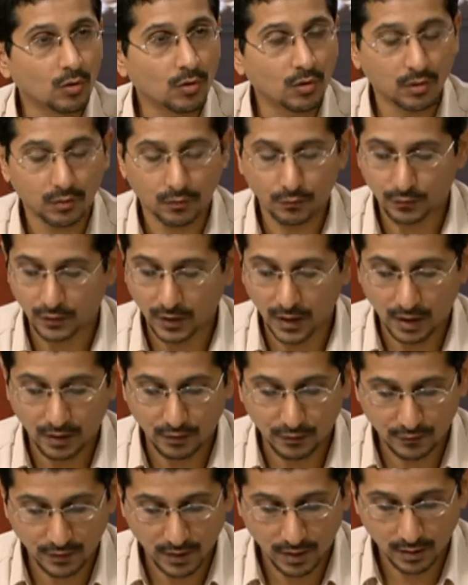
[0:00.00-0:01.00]
The principle
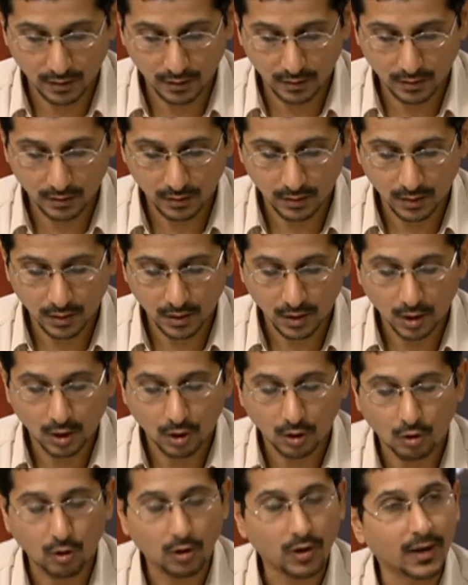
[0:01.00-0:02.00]
says like, through
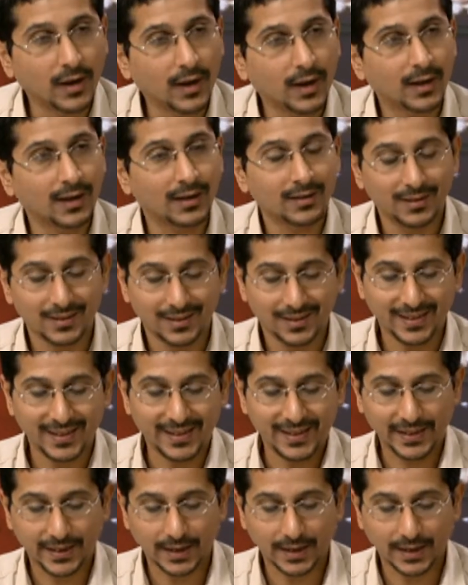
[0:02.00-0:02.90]
connection and love,